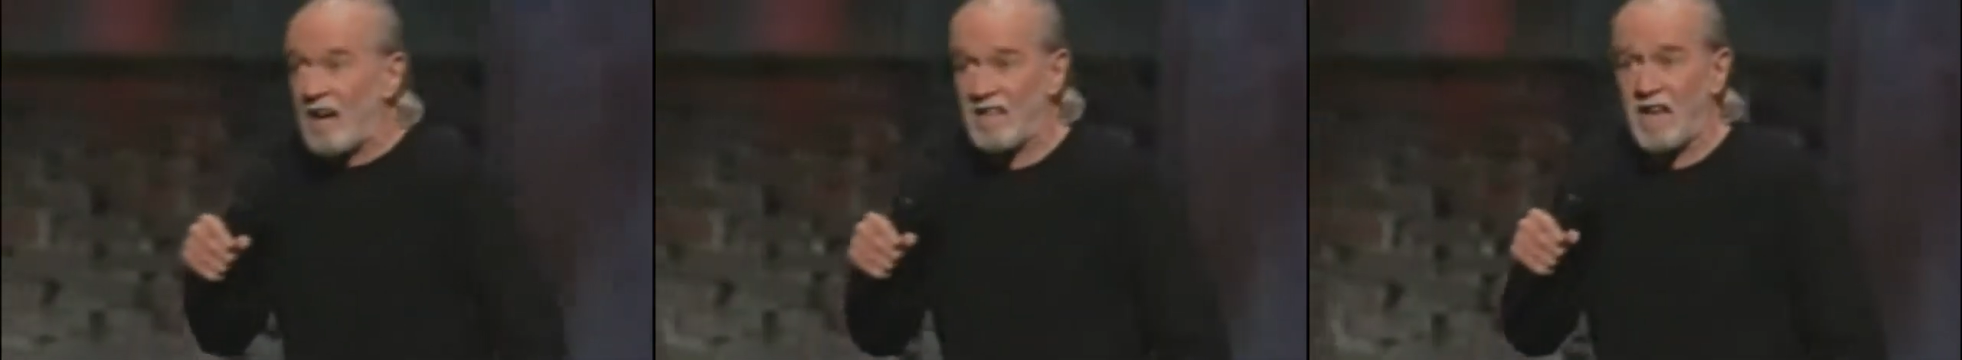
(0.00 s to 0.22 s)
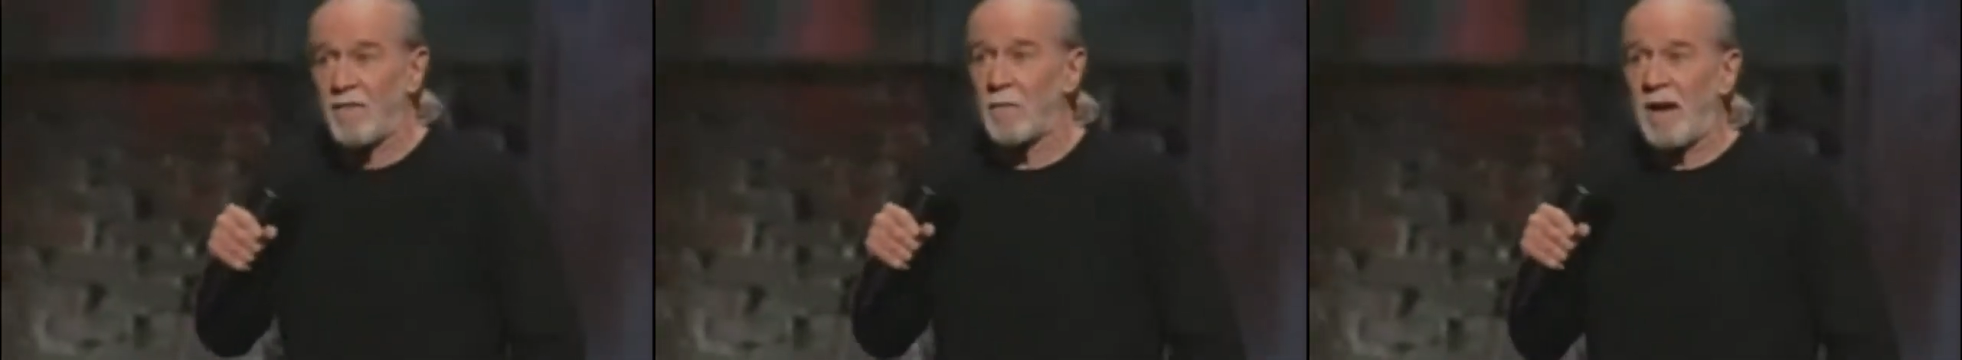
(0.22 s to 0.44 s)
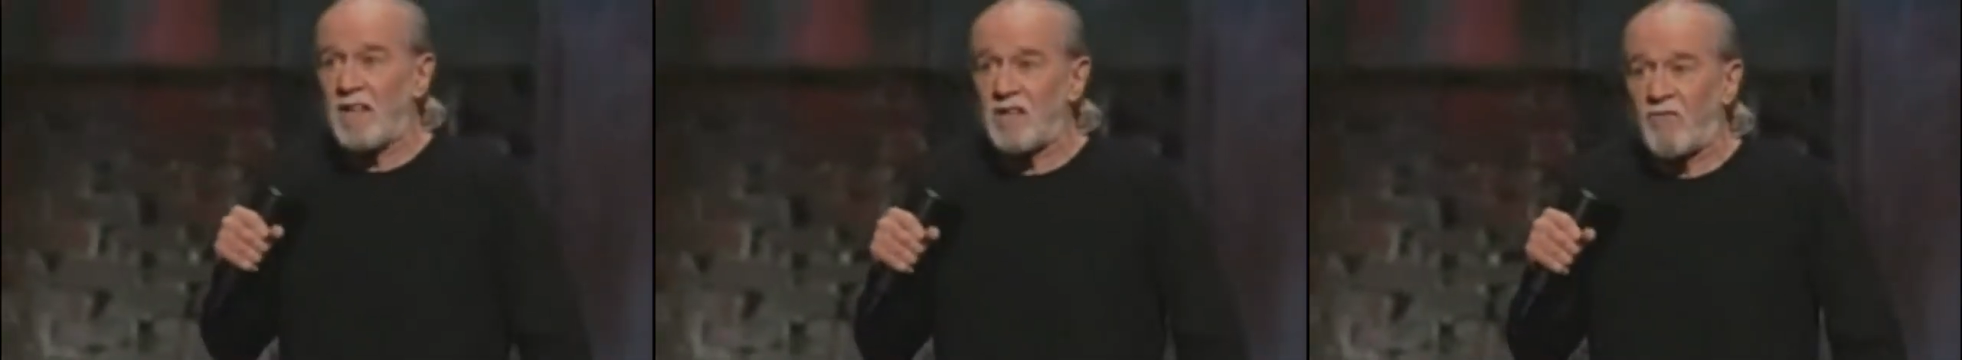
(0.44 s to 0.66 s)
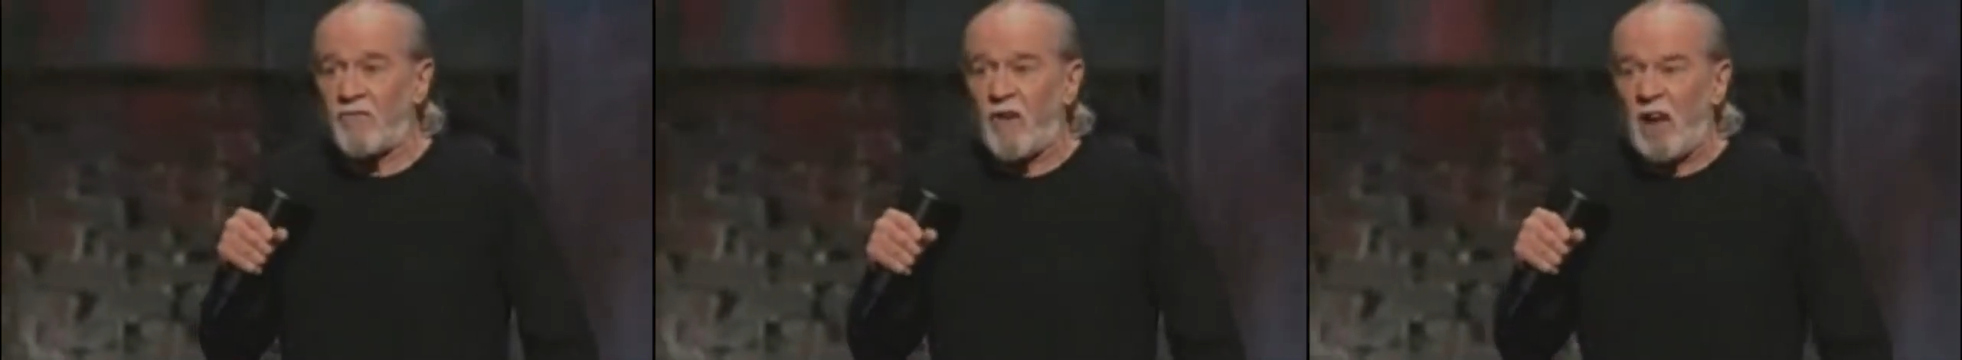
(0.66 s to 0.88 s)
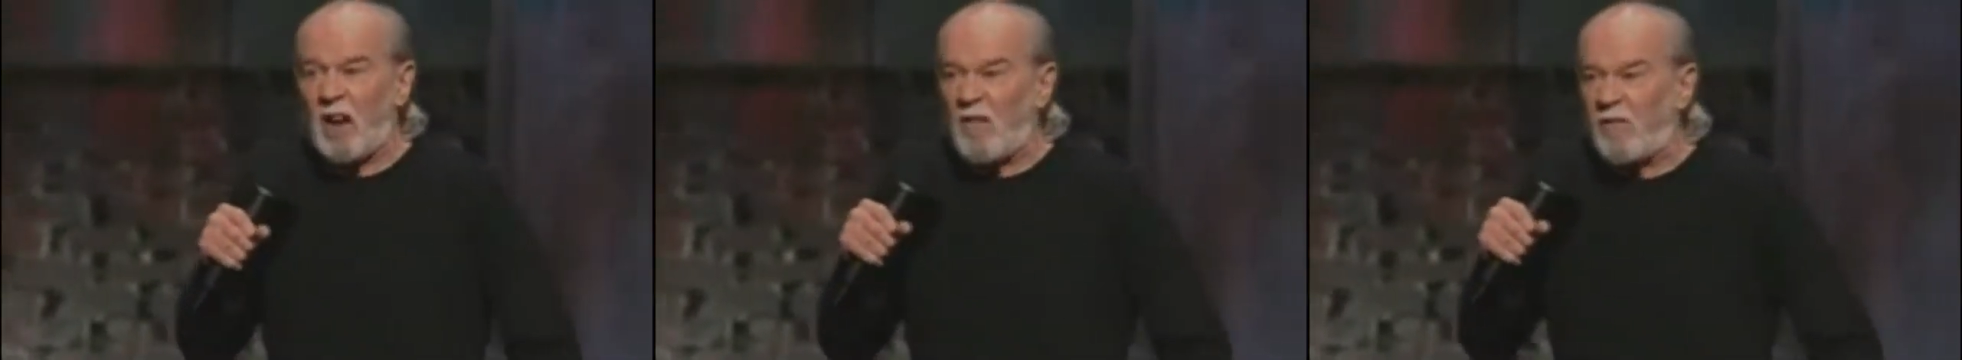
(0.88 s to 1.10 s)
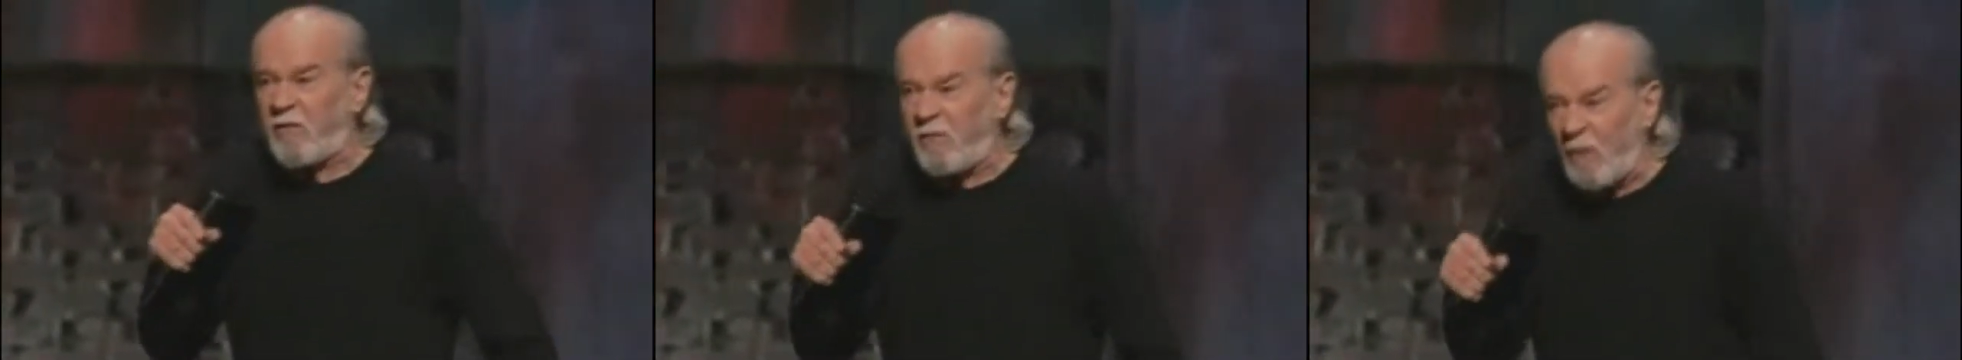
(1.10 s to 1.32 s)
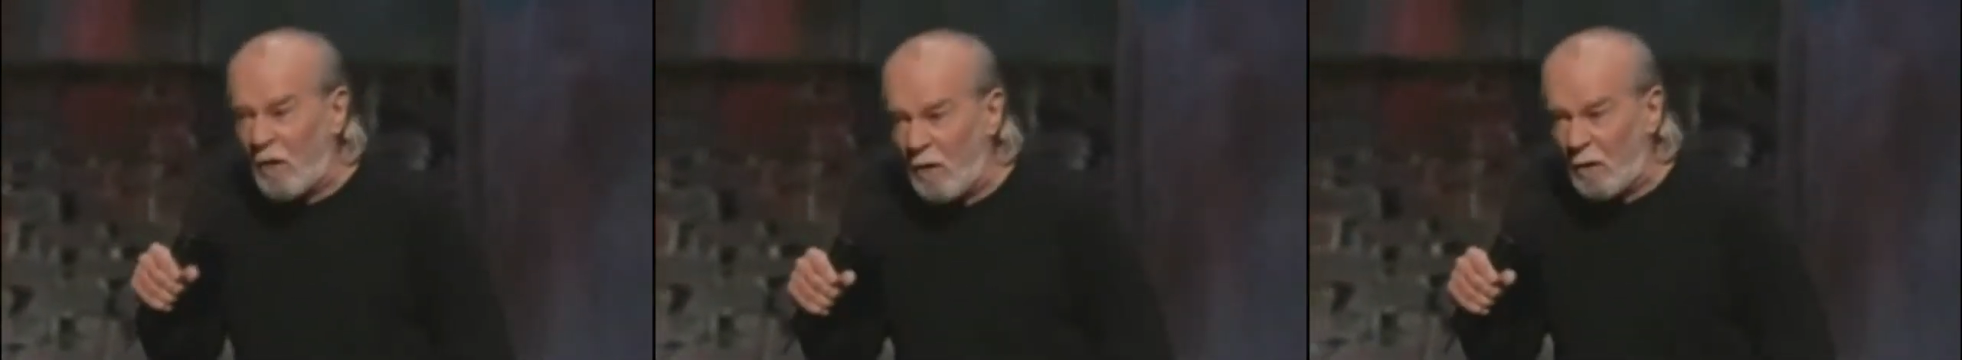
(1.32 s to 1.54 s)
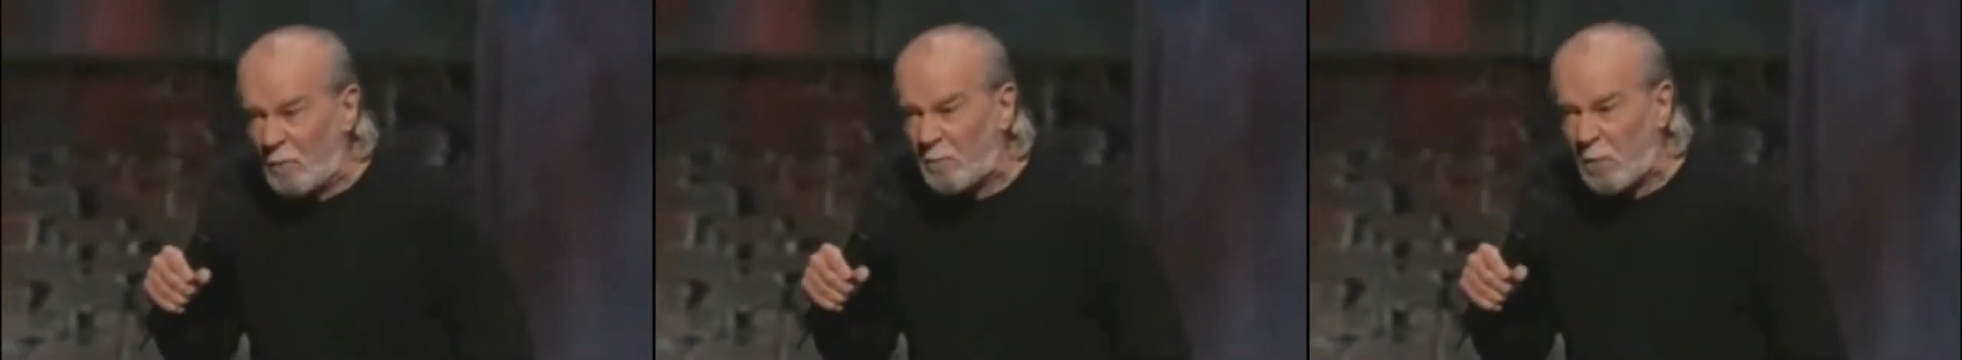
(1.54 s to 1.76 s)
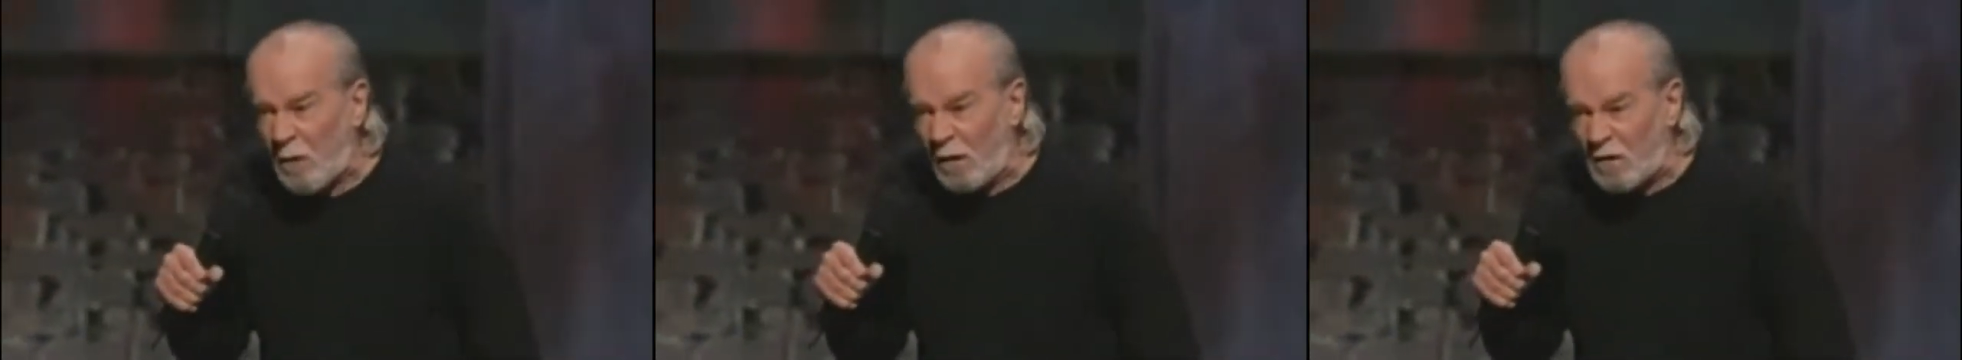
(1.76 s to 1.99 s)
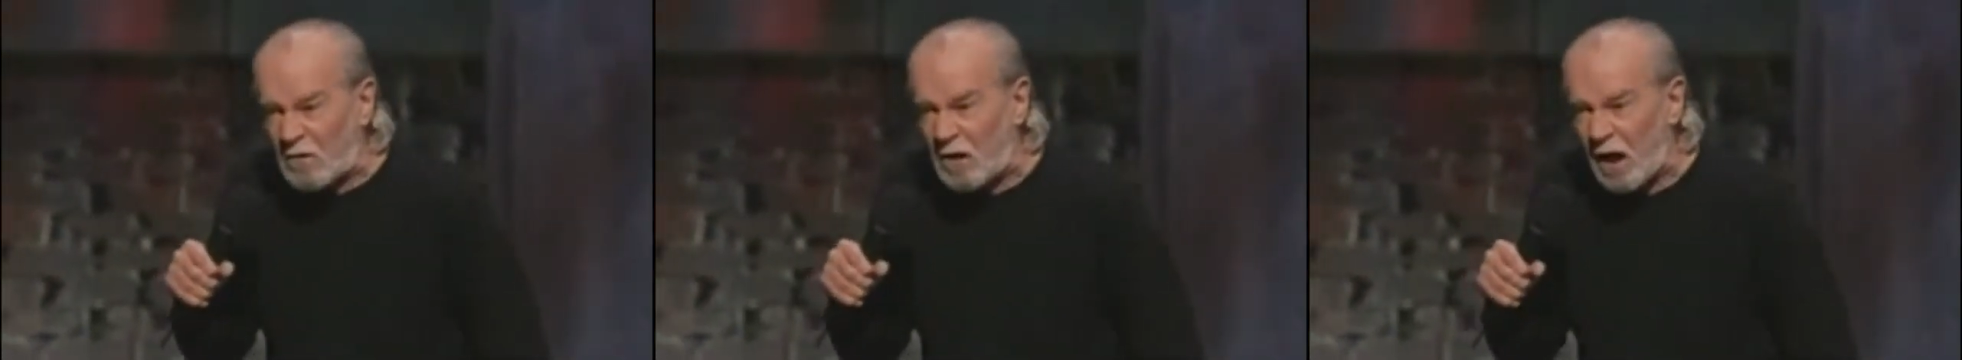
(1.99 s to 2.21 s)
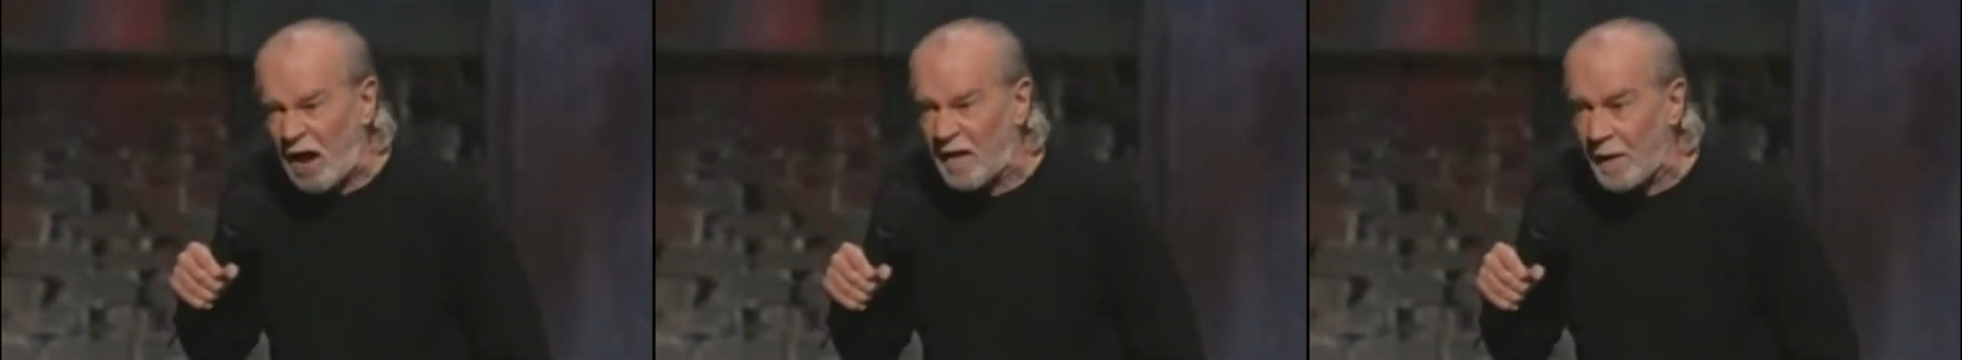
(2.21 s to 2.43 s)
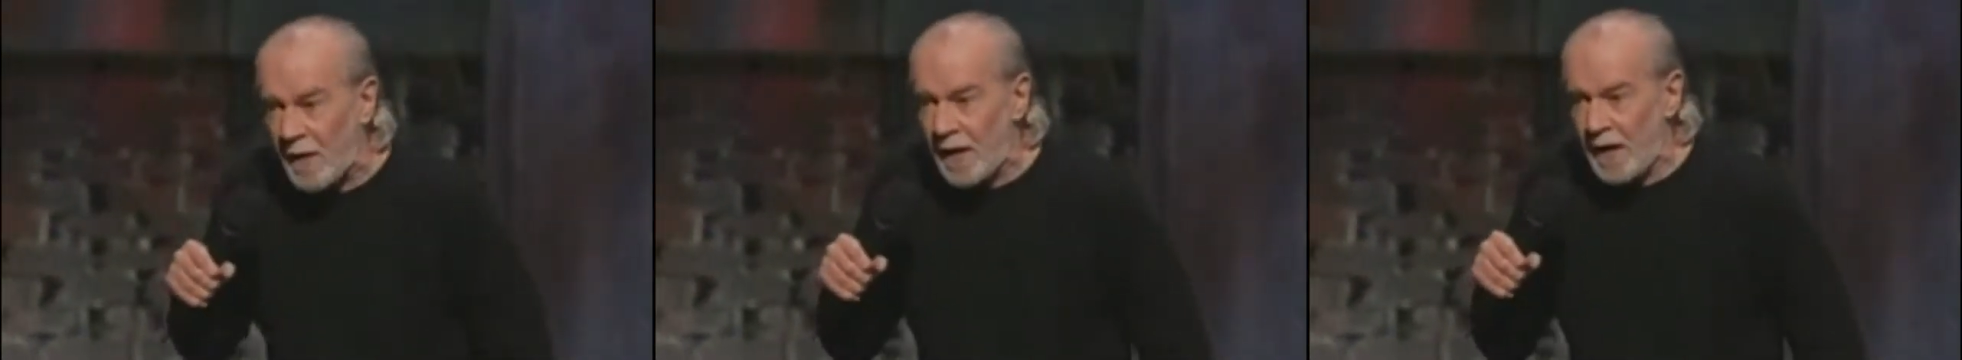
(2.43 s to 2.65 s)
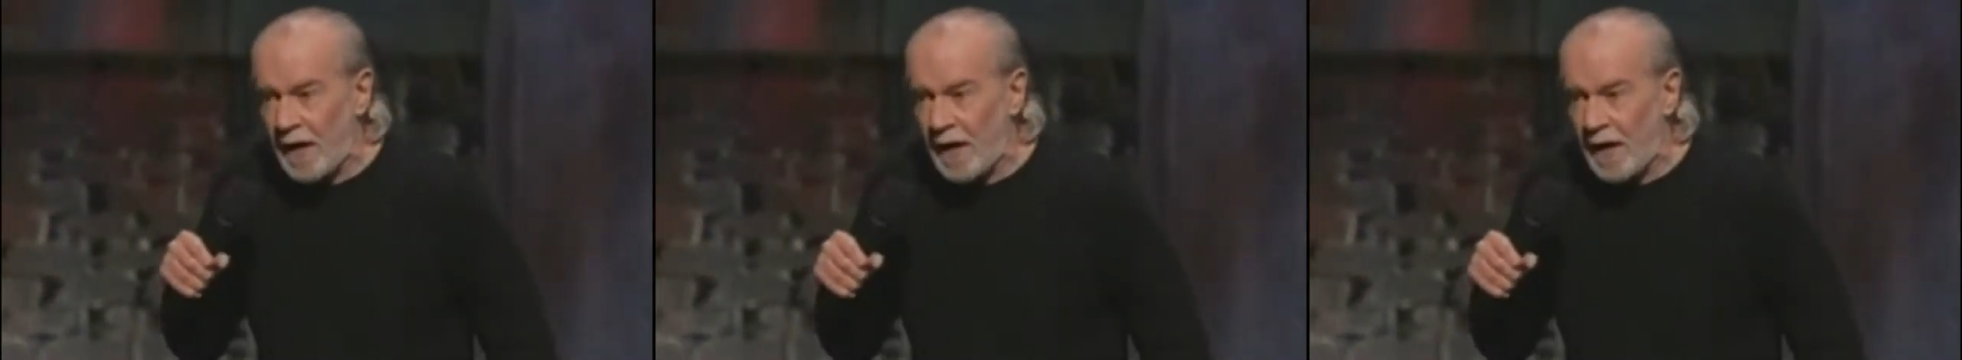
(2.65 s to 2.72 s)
because everybody's afraid of food poisoning.